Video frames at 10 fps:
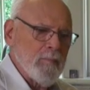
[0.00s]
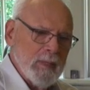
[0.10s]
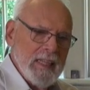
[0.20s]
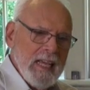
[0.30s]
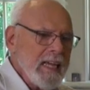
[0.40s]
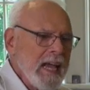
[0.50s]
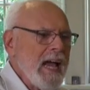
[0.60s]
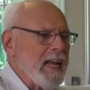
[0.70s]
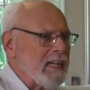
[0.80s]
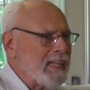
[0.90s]
but they
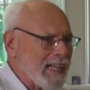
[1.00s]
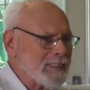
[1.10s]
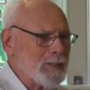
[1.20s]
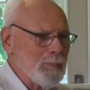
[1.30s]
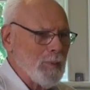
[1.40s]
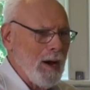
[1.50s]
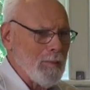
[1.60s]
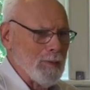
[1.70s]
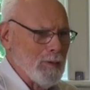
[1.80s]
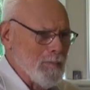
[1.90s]
can, and that's the
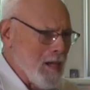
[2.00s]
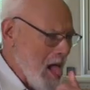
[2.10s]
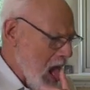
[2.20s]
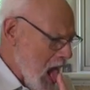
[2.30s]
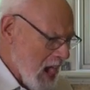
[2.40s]
problem.